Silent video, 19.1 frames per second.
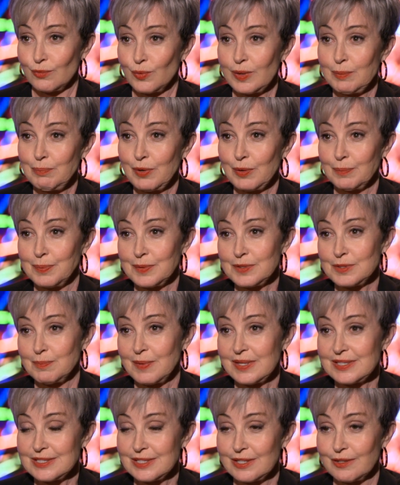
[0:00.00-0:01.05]
repurposed
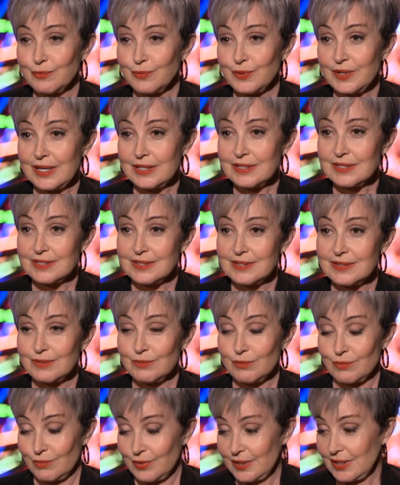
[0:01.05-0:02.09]
myself when I just
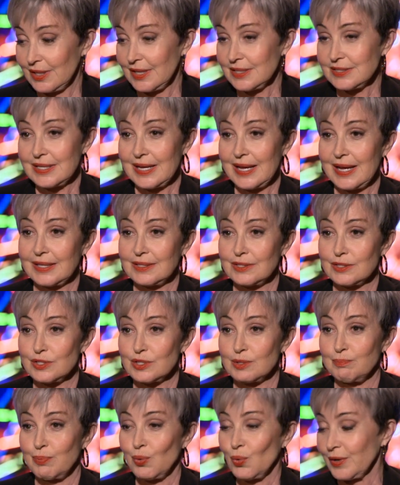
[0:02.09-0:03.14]
realized I had to
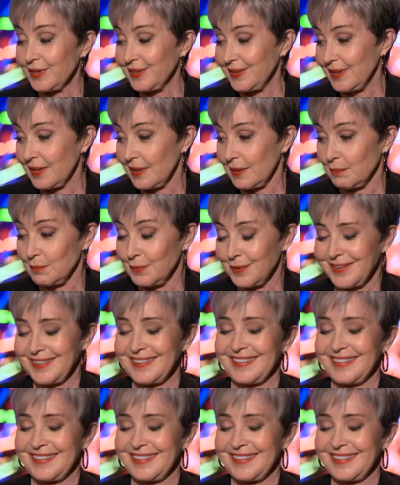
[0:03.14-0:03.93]
support them.